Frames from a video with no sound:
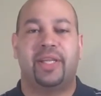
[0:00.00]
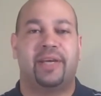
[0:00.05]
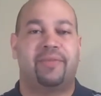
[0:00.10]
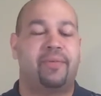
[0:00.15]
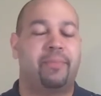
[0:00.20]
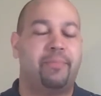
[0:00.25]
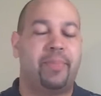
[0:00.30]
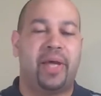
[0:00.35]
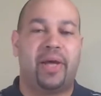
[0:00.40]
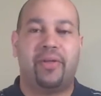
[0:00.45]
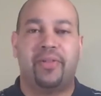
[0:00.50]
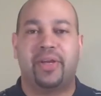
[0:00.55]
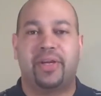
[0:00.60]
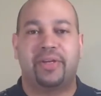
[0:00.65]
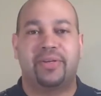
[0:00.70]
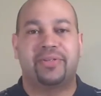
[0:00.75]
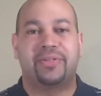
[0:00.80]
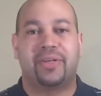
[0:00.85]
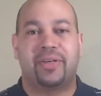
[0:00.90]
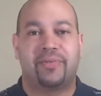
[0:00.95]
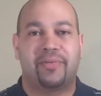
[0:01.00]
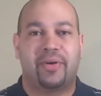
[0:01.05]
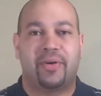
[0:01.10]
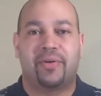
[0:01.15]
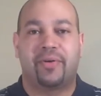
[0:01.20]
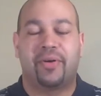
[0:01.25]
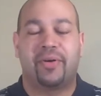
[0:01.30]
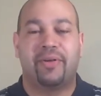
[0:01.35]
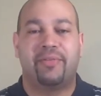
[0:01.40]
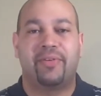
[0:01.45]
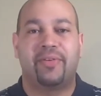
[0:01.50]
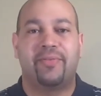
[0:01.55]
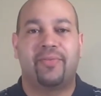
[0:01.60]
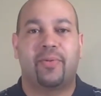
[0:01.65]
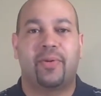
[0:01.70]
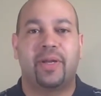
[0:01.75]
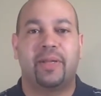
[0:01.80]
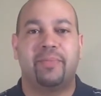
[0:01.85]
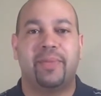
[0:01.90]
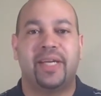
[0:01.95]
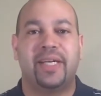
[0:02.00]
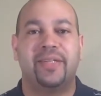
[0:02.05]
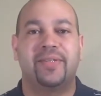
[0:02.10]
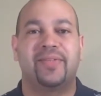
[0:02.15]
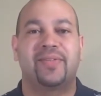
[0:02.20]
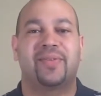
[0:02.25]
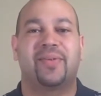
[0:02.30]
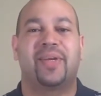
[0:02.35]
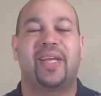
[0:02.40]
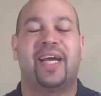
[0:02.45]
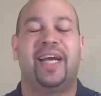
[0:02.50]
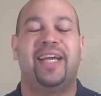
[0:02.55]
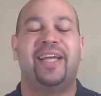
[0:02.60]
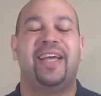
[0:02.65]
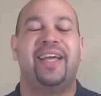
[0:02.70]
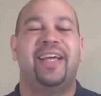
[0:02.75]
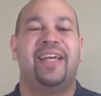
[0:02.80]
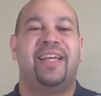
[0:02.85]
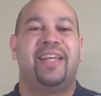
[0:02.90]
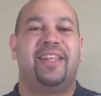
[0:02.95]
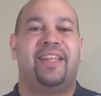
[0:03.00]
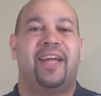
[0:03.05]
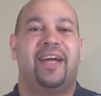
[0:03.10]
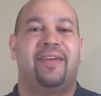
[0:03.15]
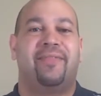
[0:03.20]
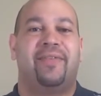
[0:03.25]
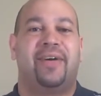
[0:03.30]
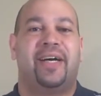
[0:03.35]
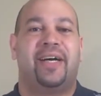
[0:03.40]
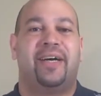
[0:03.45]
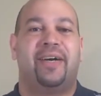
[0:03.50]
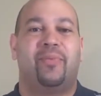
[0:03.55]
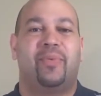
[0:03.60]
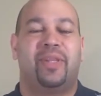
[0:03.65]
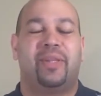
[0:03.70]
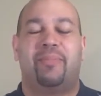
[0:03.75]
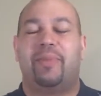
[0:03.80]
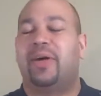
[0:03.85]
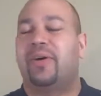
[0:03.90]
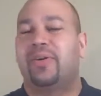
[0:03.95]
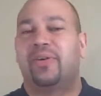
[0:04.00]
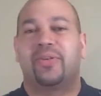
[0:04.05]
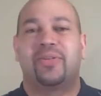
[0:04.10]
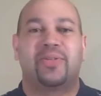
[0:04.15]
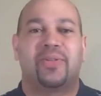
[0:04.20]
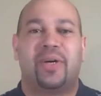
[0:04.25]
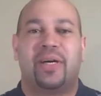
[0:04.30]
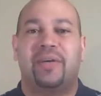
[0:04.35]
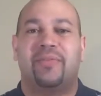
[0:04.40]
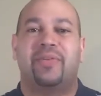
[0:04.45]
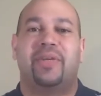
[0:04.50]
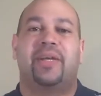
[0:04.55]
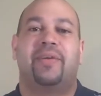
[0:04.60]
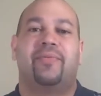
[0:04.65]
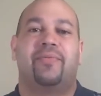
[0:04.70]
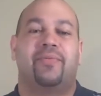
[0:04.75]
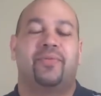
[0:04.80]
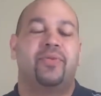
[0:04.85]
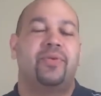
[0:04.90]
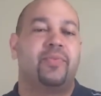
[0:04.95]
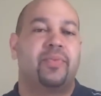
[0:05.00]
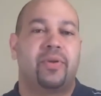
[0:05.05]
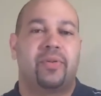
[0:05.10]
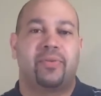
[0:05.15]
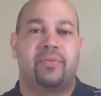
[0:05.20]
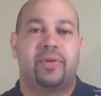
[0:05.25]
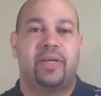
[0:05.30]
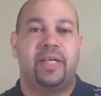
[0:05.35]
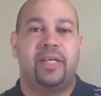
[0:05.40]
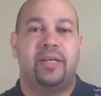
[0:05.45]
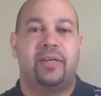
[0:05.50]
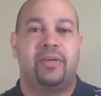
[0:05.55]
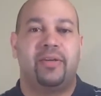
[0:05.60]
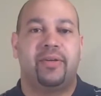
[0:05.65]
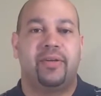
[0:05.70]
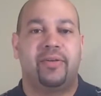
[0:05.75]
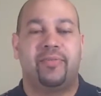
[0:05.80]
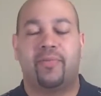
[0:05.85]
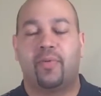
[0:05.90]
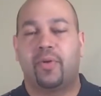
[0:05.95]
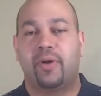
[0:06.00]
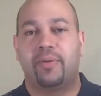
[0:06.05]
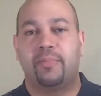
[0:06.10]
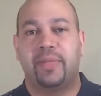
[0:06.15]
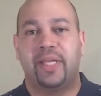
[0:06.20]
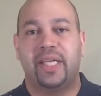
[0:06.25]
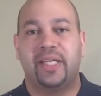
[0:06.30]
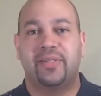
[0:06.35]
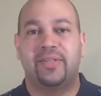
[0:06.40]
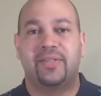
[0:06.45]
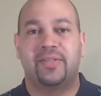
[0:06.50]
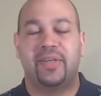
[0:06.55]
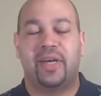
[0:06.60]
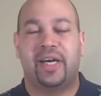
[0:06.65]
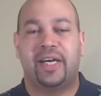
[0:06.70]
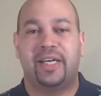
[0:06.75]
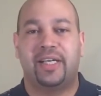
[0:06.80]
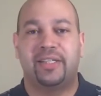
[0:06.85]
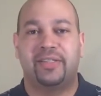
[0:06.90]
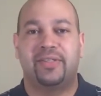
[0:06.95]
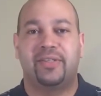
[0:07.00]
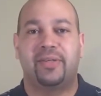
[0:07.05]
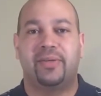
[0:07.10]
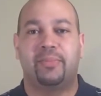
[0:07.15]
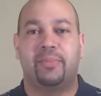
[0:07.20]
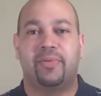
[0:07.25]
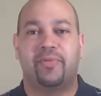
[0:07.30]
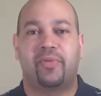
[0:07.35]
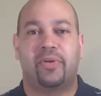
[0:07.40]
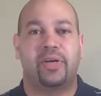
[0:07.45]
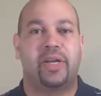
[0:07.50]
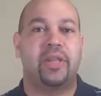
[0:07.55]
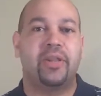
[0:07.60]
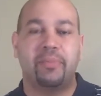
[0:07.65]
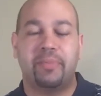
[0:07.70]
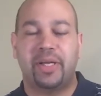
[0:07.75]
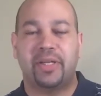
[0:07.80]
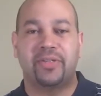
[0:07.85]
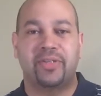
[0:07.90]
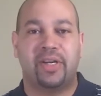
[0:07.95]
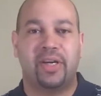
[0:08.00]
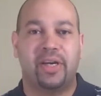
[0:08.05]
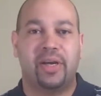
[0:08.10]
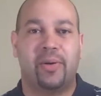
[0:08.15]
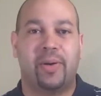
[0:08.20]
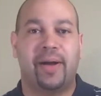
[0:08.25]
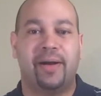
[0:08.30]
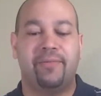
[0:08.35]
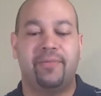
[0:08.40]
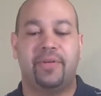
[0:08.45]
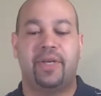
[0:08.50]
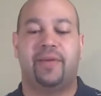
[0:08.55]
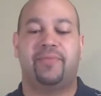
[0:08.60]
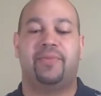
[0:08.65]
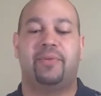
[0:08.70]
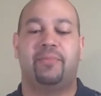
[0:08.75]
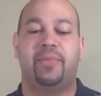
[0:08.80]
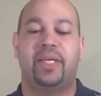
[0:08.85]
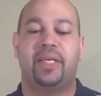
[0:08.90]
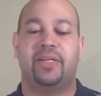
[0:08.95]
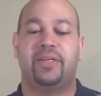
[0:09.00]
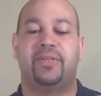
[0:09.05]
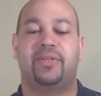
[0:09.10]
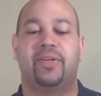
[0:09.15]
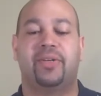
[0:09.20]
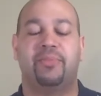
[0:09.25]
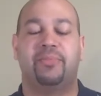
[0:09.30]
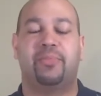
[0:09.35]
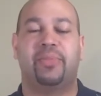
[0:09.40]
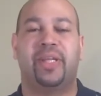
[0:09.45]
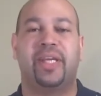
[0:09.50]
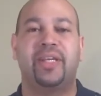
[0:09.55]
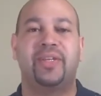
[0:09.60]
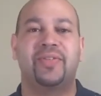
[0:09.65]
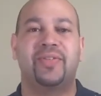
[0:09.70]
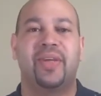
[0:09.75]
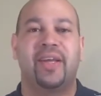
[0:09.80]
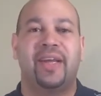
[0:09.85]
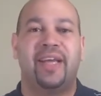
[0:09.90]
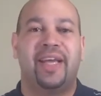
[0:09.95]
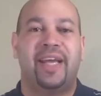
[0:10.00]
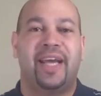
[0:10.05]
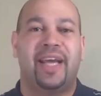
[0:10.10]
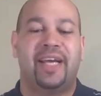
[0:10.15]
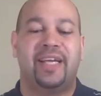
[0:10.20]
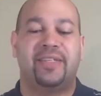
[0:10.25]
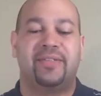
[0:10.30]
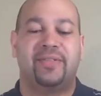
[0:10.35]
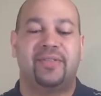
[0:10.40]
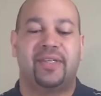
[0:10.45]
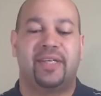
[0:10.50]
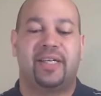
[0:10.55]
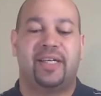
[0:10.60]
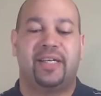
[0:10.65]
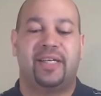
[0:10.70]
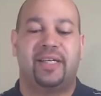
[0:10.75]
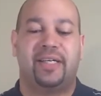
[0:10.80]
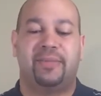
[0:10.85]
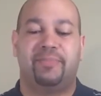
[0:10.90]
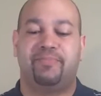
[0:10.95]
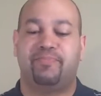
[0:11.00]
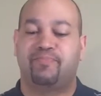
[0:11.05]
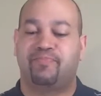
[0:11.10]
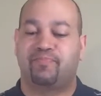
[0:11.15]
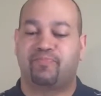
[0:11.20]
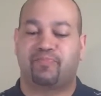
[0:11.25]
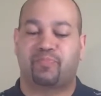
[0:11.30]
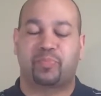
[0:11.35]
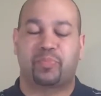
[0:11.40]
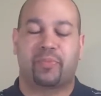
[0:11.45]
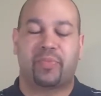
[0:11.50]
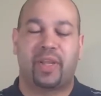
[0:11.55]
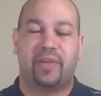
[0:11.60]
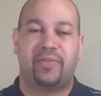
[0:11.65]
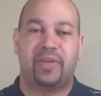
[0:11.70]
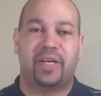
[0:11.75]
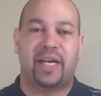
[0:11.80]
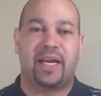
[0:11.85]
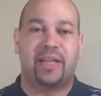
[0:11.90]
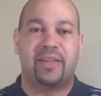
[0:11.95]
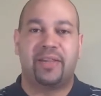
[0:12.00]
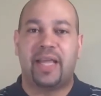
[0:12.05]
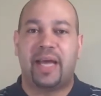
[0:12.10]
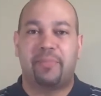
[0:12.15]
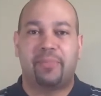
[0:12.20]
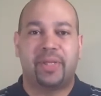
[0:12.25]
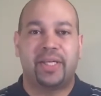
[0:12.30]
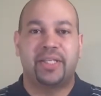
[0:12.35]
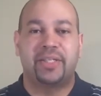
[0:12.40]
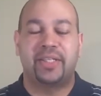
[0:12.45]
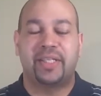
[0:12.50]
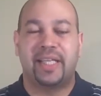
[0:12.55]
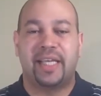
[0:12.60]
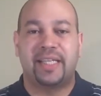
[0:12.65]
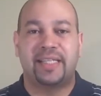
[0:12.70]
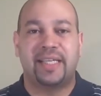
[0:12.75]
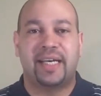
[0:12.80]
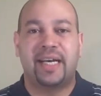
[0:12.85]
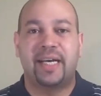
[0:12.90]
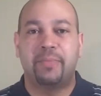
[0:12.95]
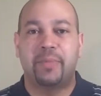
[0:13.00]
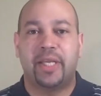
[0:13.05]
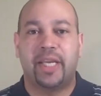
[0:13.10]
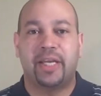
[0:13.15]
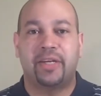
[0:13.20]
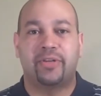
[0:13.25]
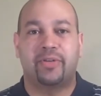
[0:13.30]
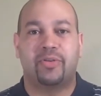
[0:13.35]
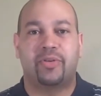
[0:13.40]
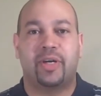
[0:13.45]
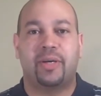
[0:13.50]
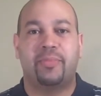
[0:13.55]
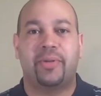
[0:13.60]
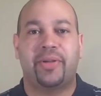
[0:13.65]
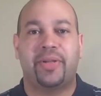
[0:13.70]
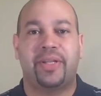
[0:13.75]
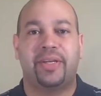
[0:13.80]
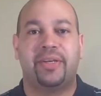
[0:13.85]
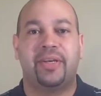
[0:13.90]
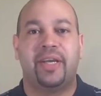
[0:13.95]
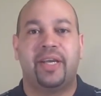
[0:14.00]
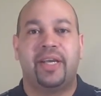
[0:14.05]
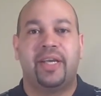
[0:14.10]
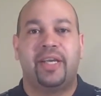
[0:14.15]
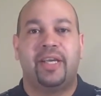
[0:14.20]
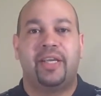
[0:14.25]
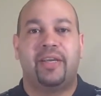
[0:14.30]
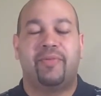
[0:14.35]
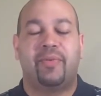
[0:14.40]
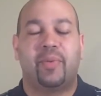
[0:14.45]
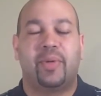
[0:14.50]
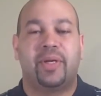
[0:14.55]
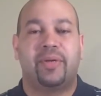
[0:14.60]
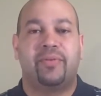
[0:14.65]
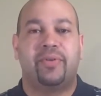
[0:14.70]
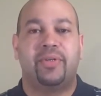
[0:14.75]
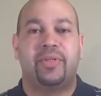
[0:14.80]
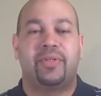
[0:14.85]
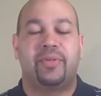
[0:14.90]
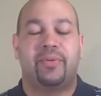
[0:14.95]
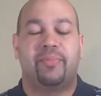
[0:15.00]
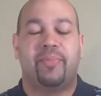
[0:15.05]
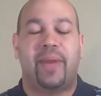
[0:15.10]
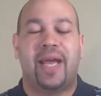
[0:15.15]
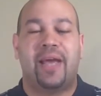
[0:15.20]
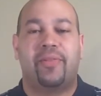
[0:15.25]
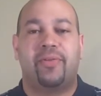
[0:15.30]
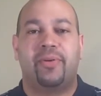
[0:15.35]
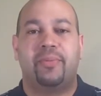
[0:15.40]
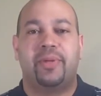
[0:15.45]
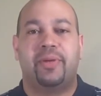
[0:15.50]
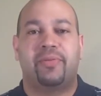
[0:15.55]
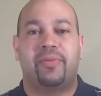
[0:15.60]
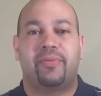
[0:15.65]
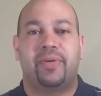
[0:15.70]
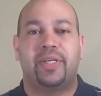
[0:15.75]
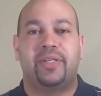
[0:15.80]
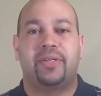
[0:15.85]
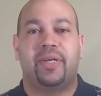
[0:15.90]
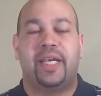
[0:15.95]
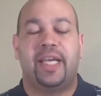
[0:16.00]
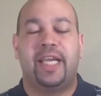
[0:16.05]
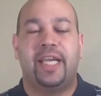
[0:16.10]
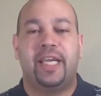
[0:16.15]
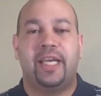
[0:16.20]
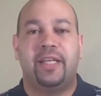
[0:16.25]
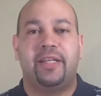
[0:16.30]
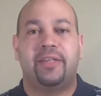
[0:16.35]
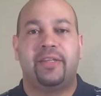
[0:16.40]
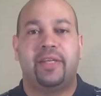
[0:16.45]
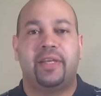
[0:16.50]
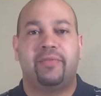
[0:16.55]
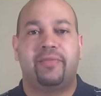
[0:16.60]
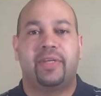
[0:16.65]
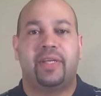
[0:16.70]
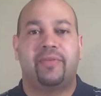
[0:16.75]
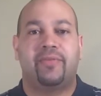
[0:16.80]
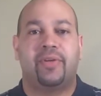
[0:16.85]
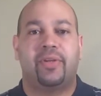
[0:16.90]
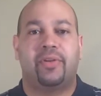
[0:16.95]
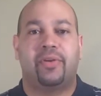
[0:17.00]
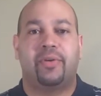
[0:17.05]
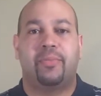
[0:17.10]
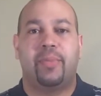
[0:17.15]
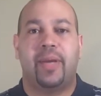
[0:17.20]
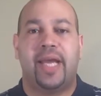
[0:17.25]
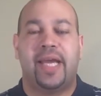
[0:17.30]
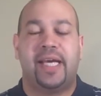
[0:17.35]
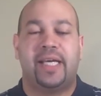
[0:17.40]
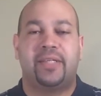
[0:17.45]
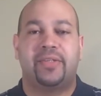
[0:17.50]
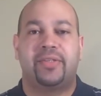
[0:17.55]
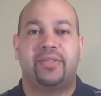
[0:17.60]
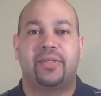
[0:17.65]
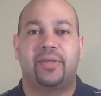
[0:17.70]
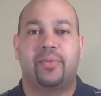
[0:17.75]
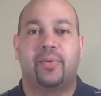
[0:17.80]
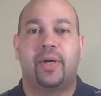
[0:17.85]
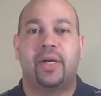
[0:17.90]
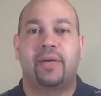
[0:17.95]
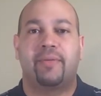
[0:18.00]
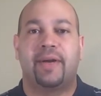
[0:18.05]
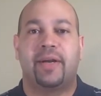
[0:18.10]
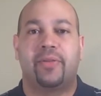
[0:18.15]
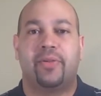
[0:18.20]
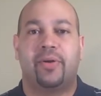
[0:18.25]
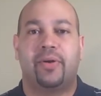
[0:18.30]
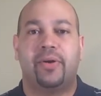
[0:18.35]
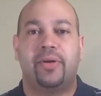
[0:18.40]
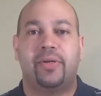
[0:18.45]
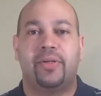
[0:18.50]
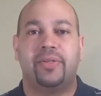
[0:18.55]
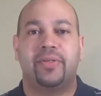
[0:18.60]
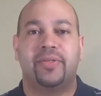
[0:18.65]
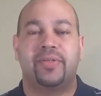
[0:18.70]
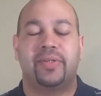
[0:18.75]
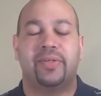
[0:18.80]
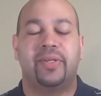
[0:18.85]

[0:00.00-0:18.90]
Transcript: They have a bell that goes off every 40 minutes. Okay, they have when the bell goes off, you have 2 or 3. 4 minutes to before another bell is going to go off, and you have to be in a certain place. And if you're not in that place at that time, you get in trouble. And if you want to use the bathroom, you have to raise your hand, and they have to give you a little pass to walk around the halls.